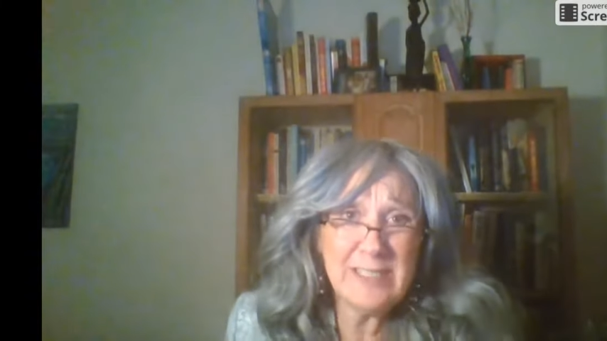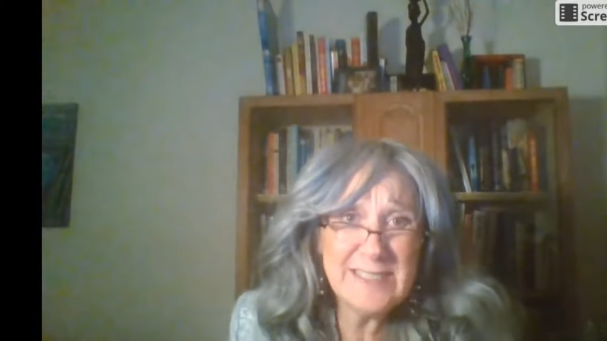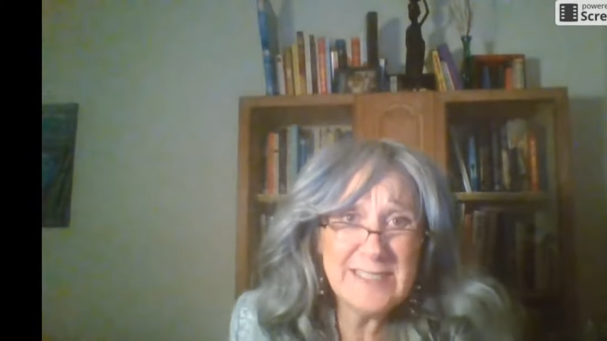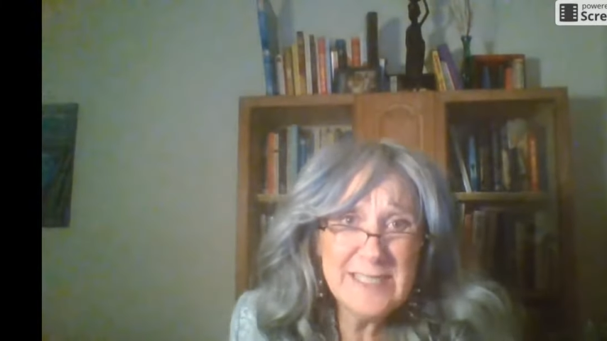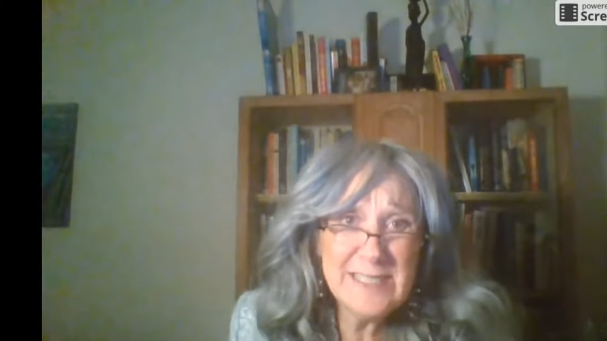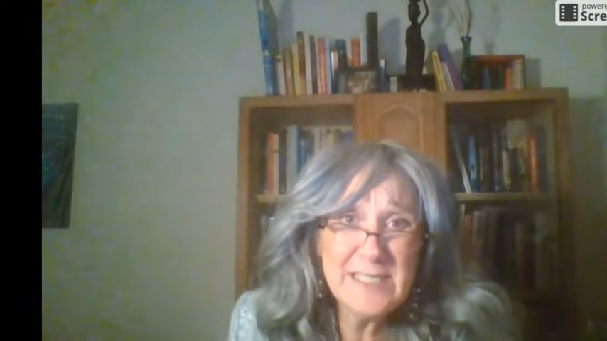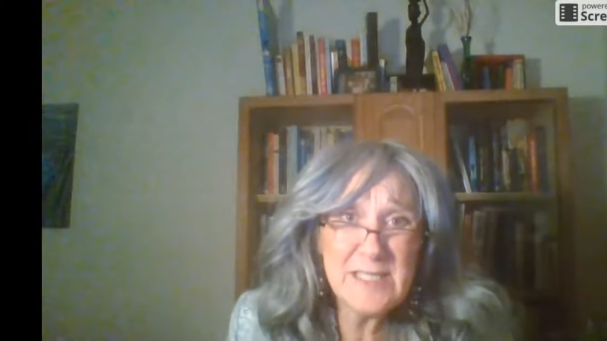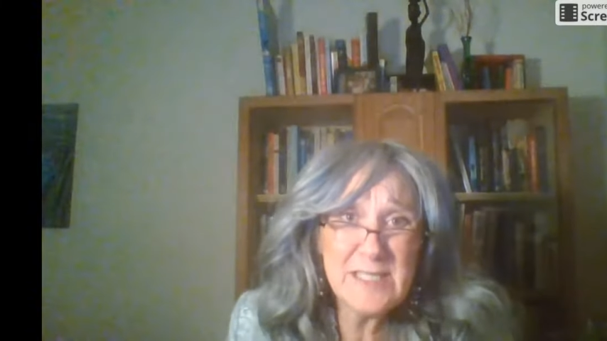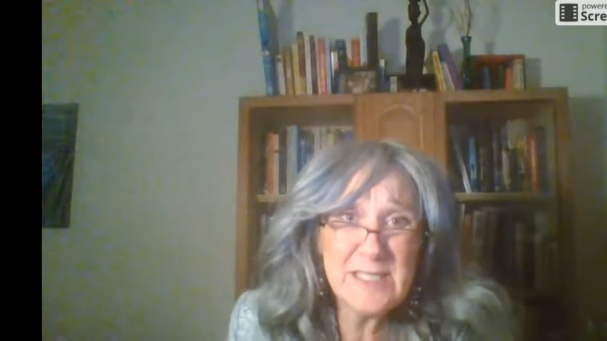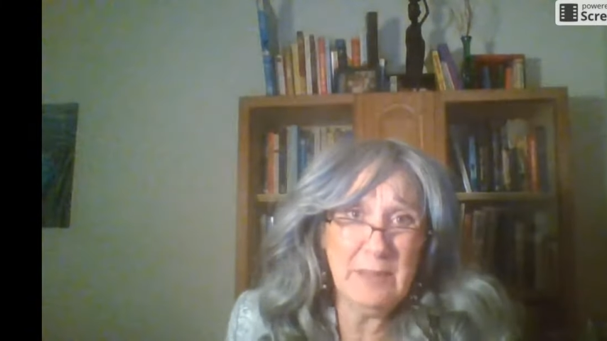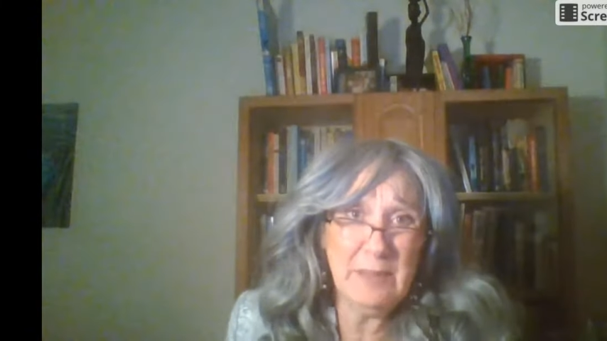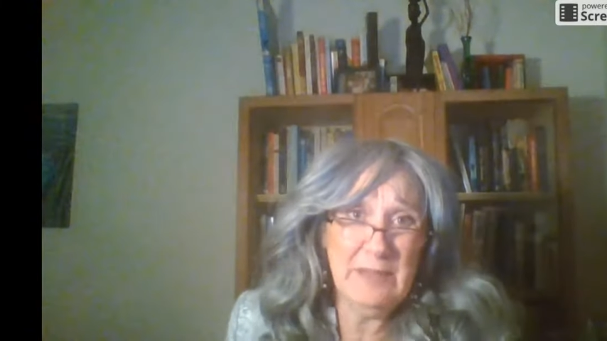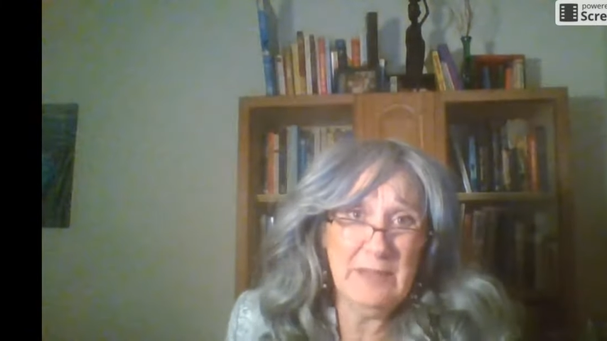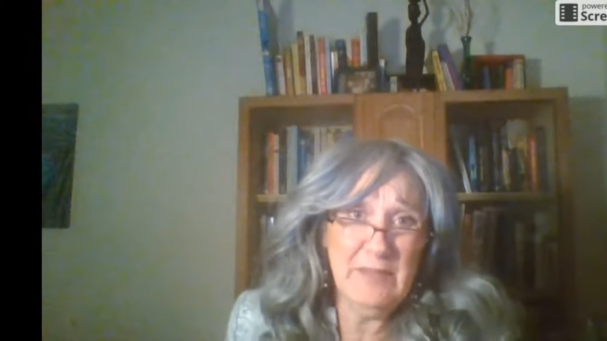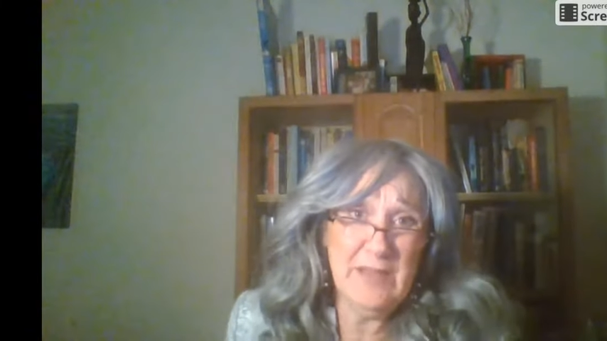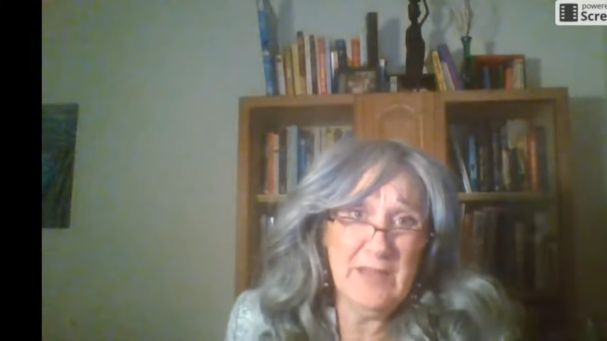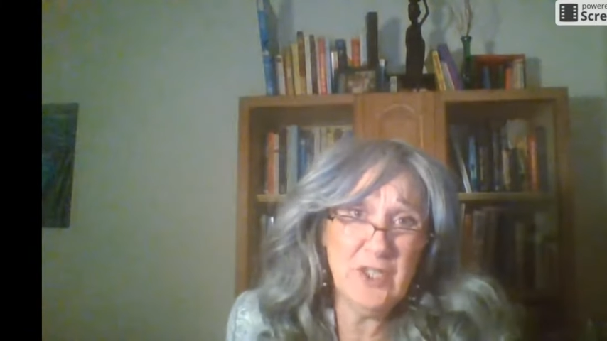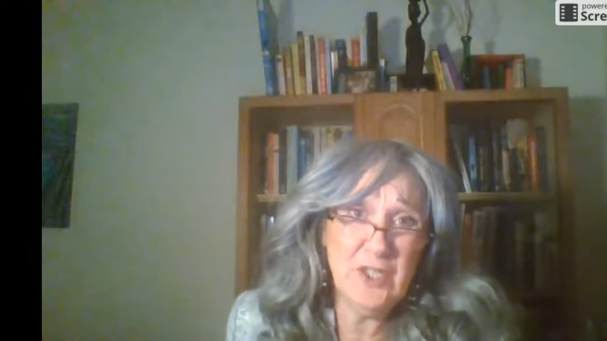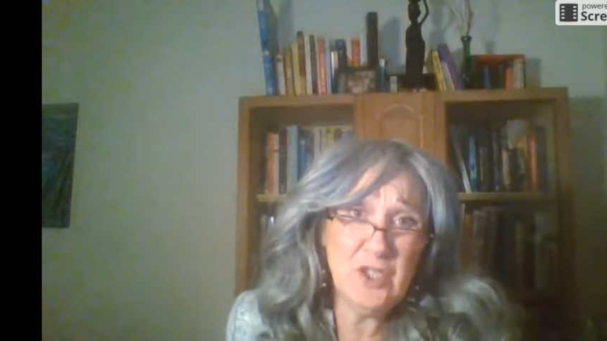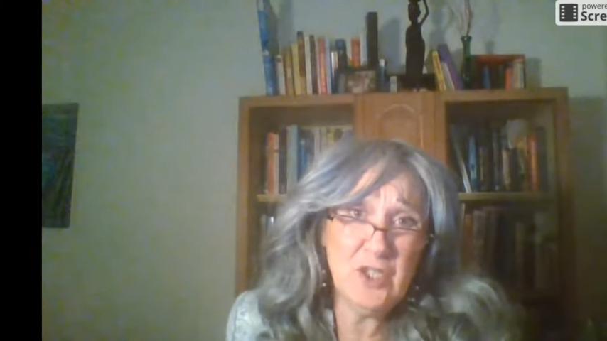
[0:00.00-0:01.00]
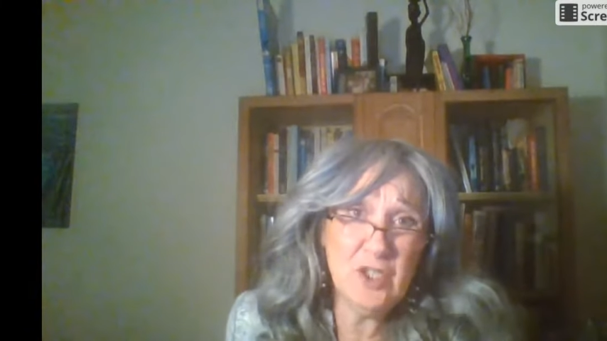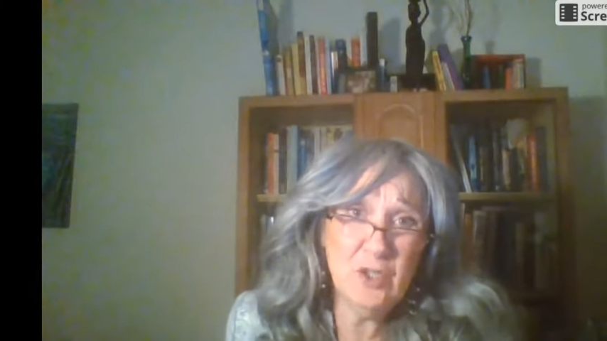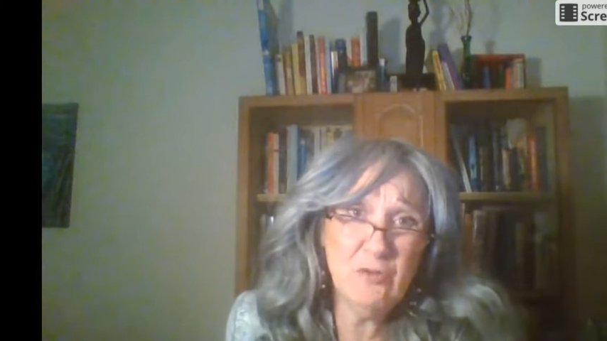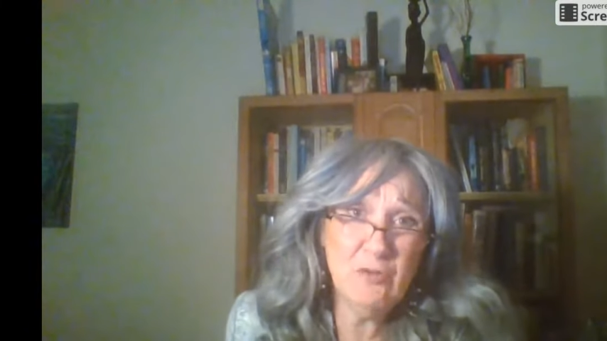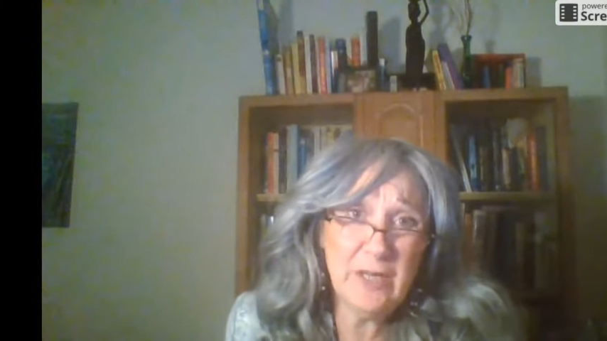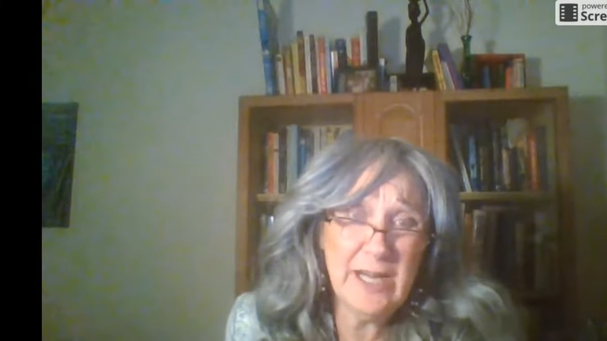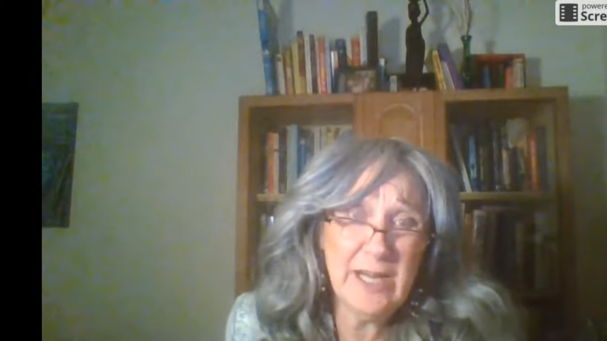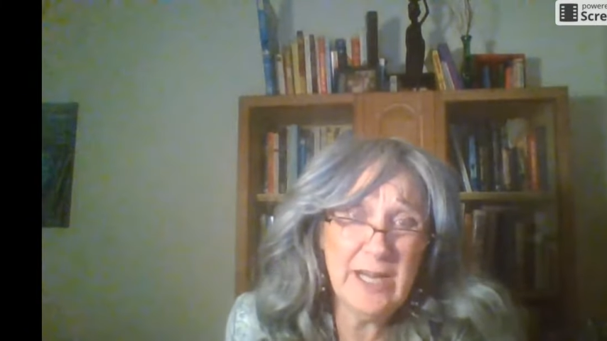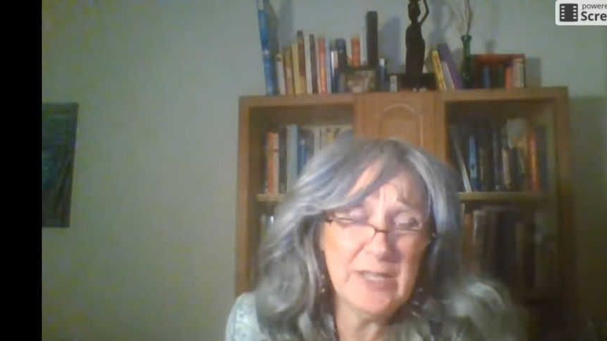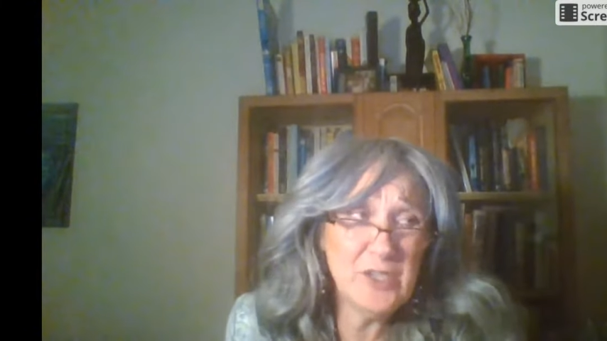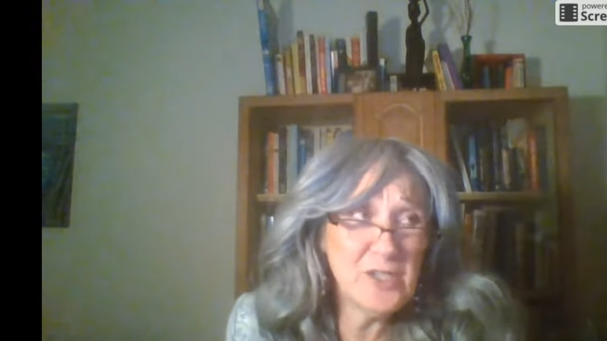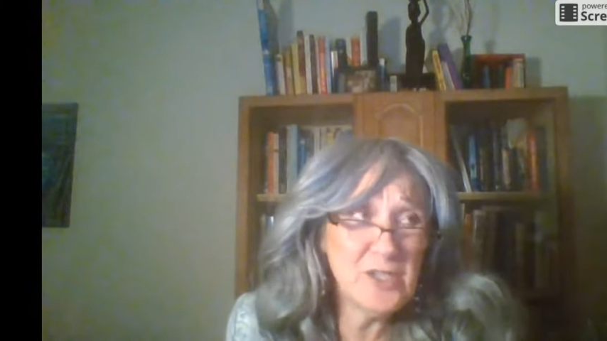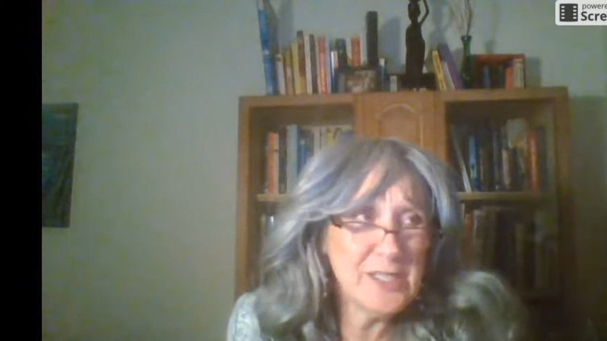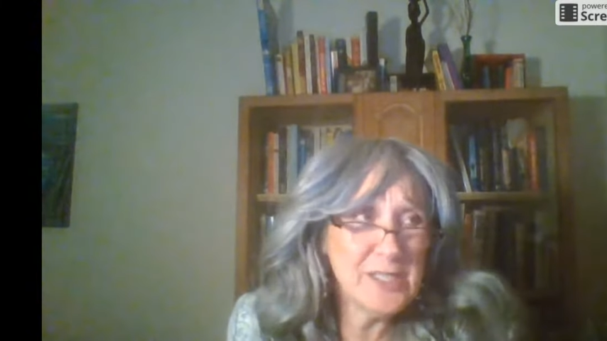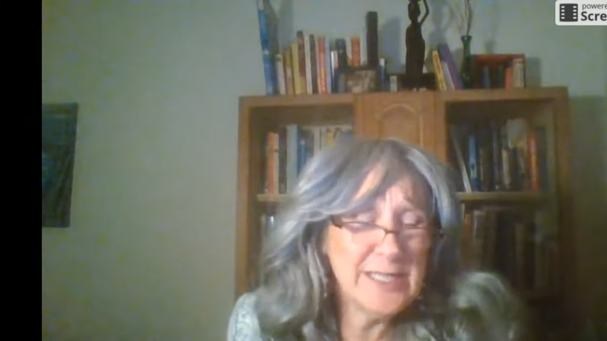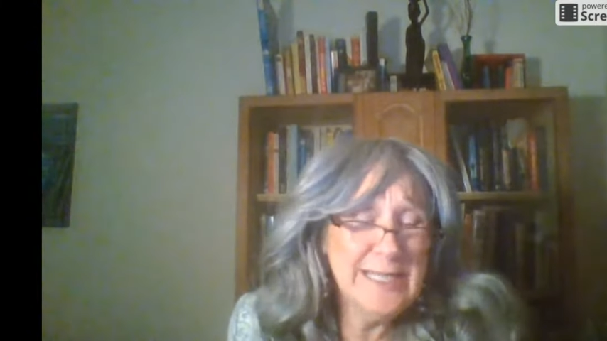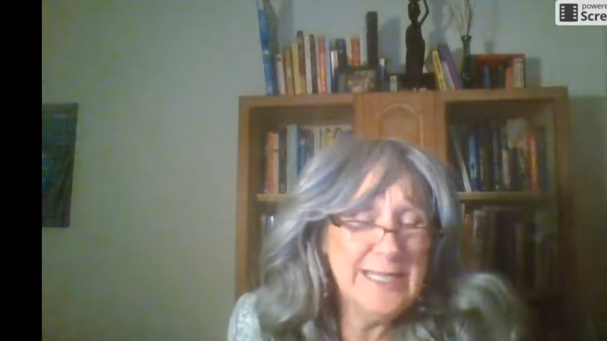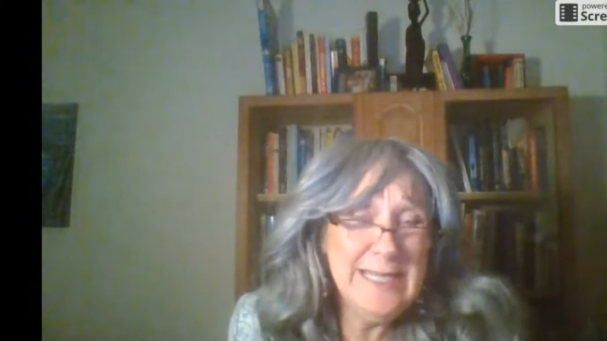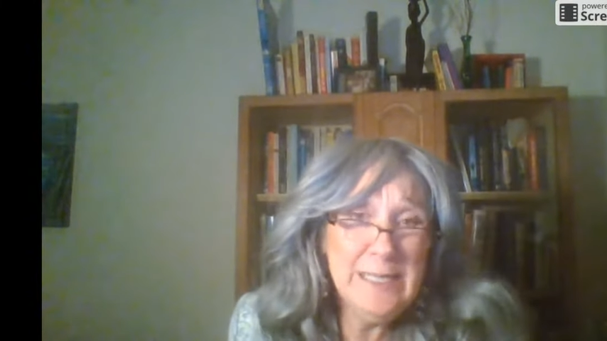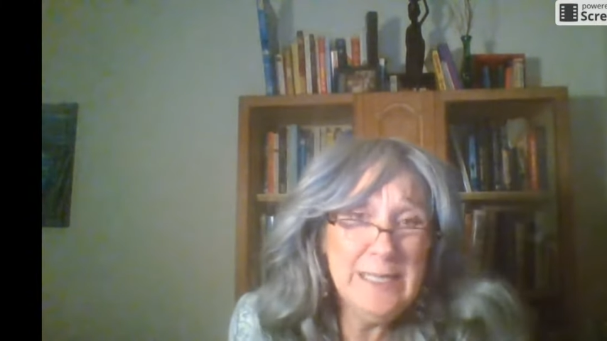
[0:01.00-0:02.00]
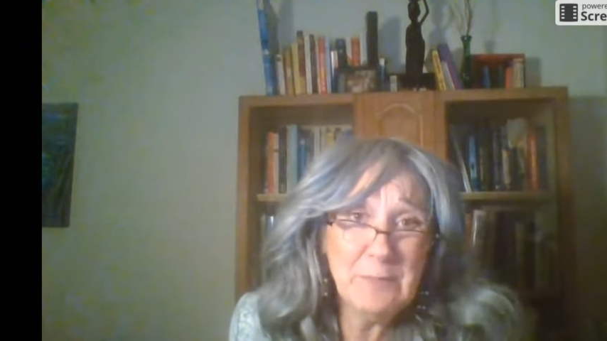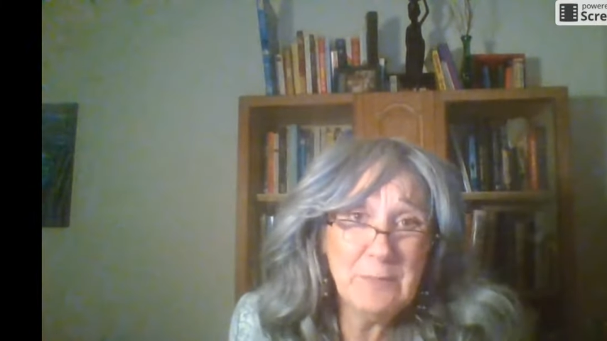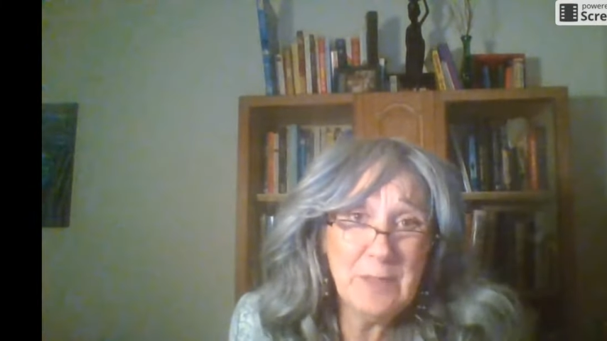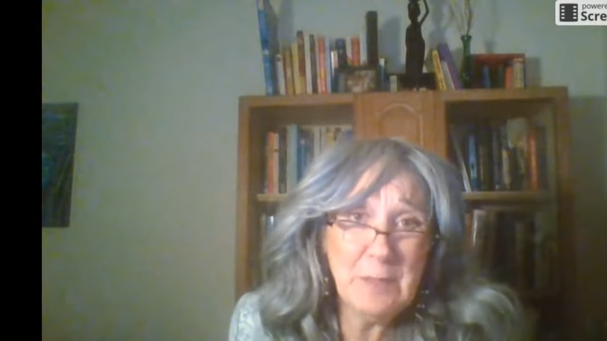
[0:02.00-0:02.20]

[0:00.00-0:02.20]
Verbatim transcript: discipline their children and just keep